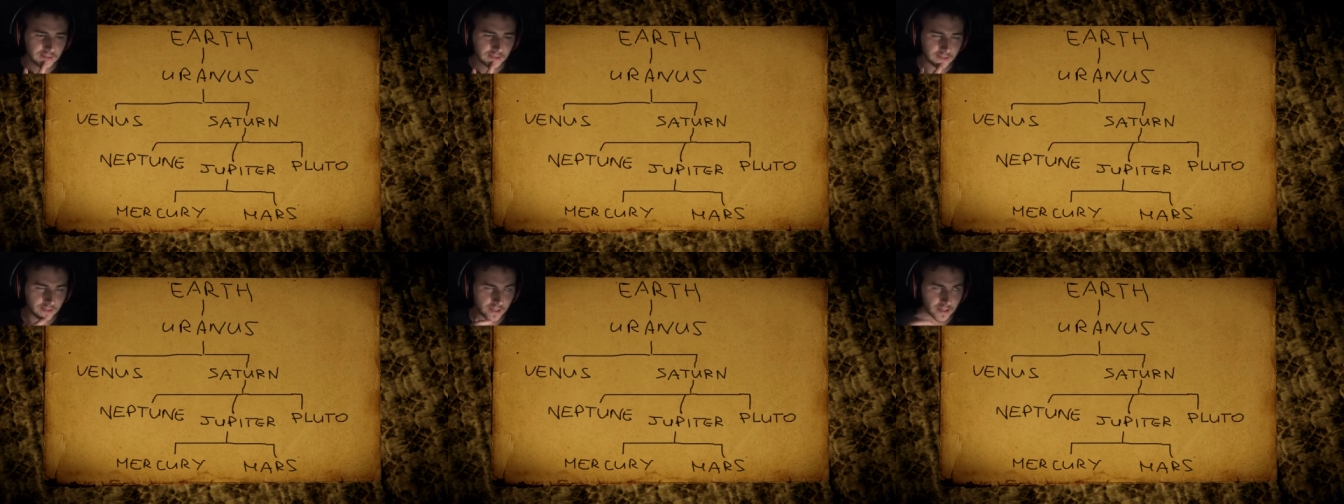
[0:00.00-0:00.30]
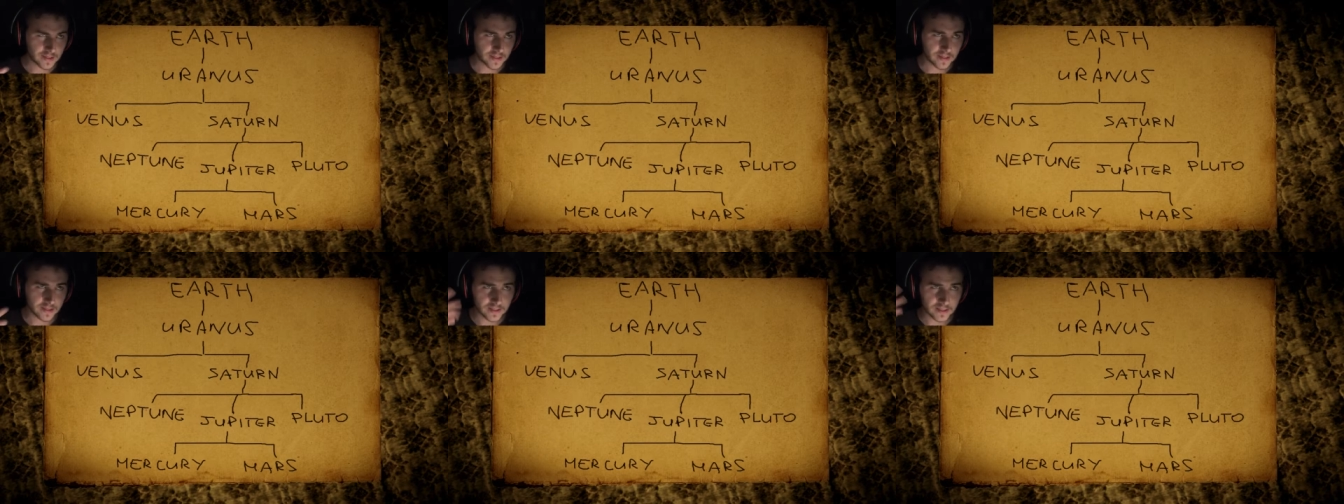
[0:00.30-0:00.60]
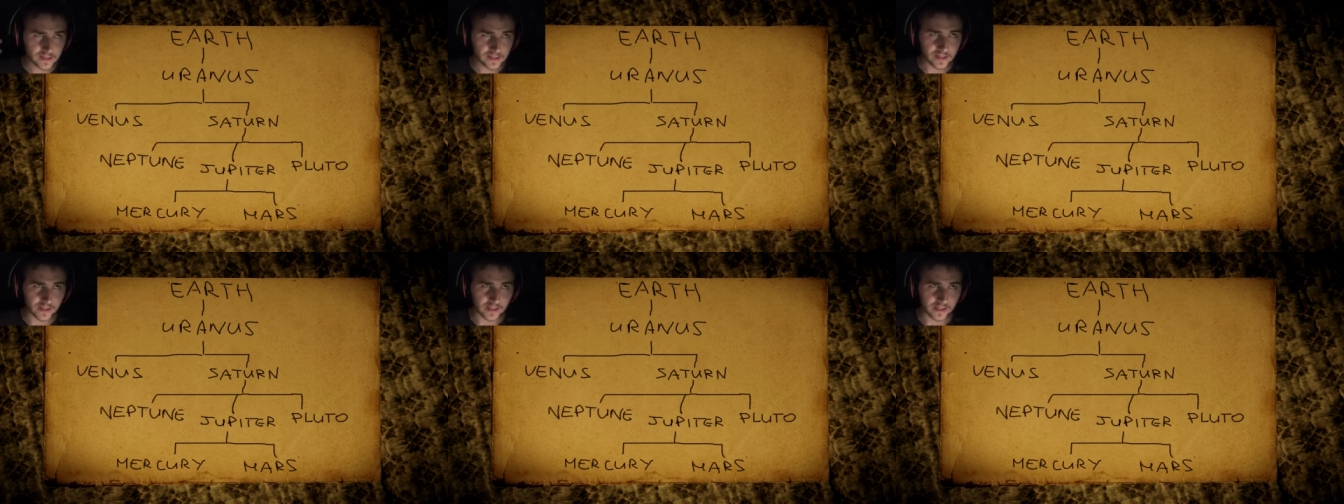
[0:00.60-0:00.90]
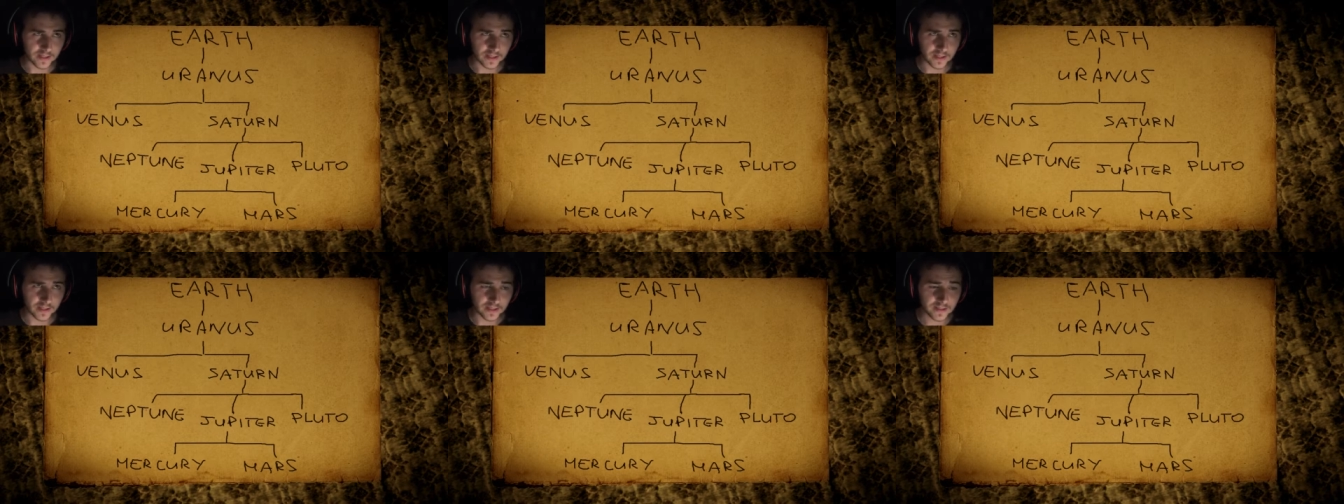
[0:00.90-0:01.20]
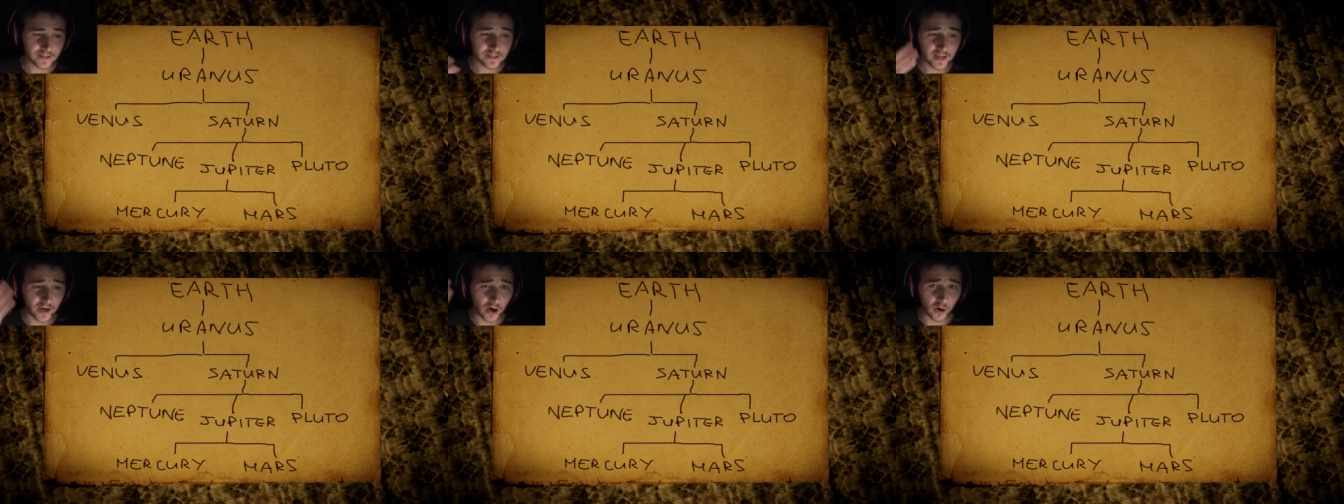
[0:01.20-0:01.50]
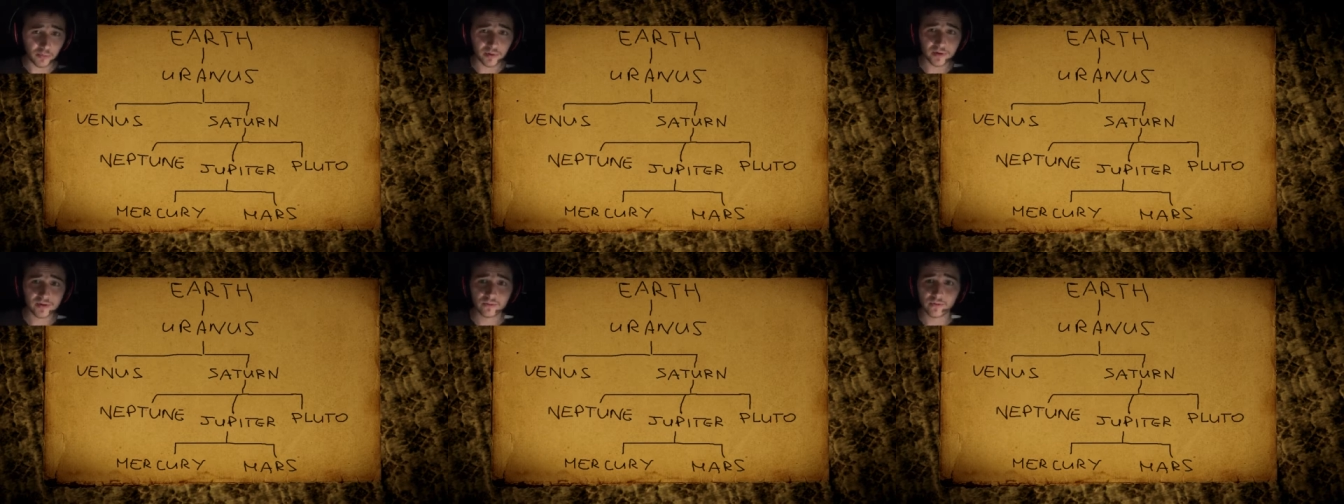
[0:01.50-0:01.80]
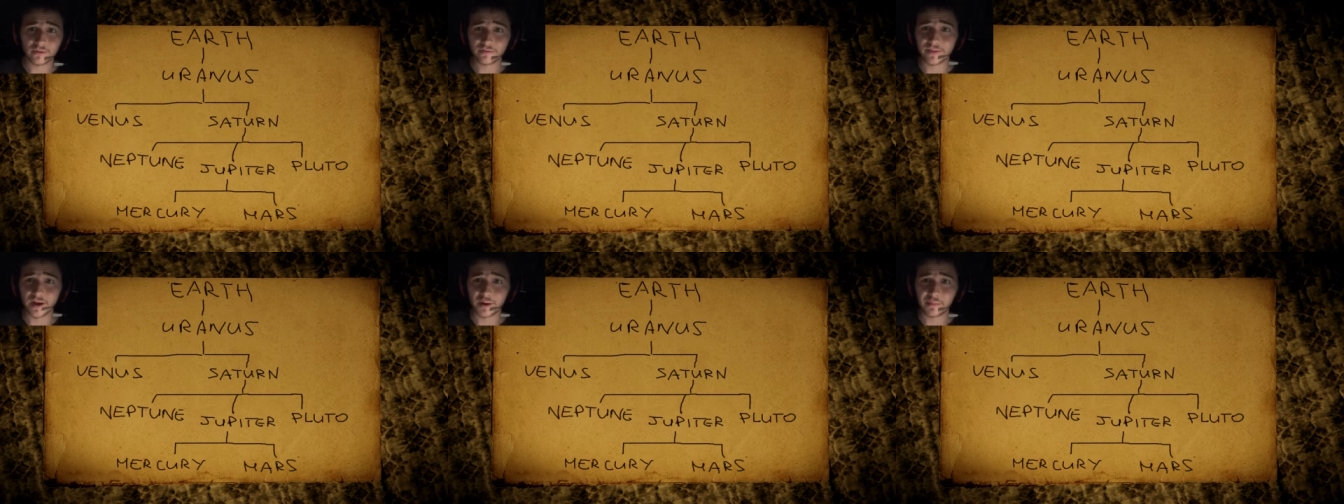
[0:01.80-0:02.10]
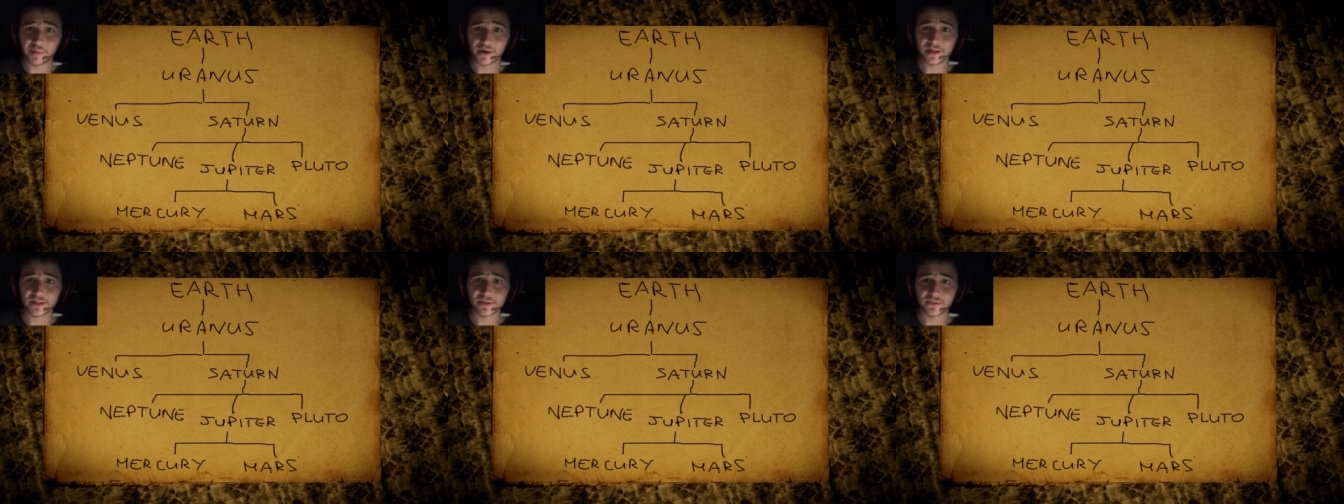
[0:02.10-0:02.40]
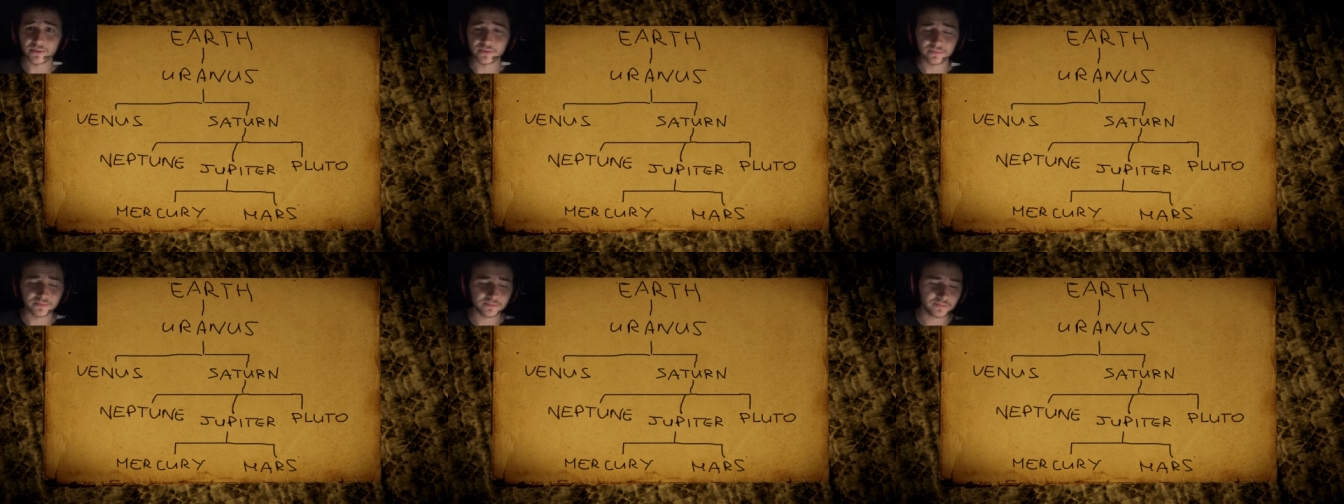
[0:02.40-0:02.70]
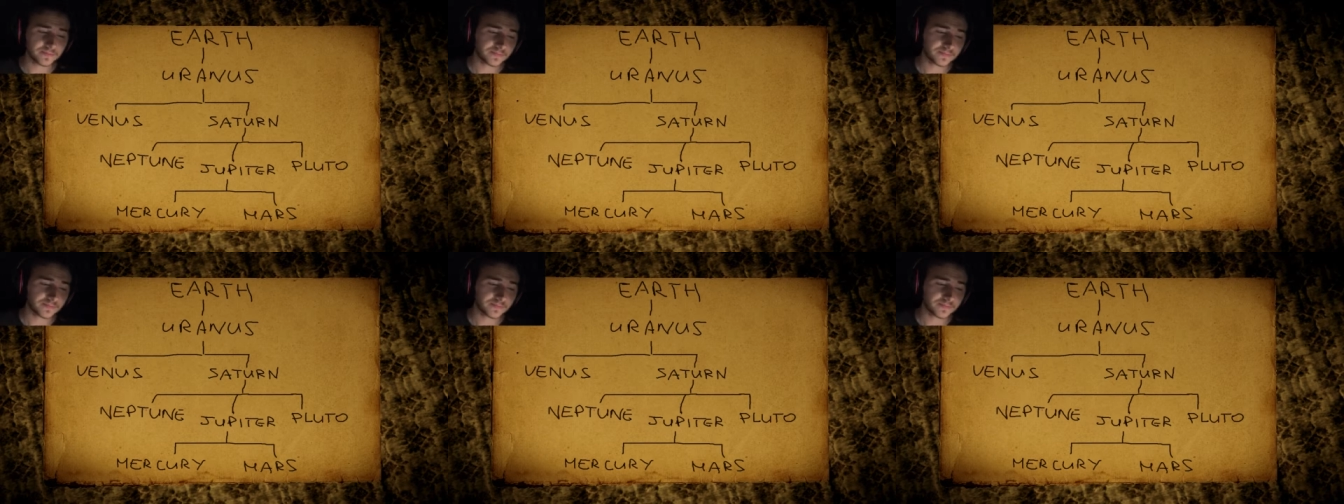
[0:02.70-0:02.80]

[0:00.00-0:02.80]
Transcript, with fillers: this is uh, to help us with that puzzle.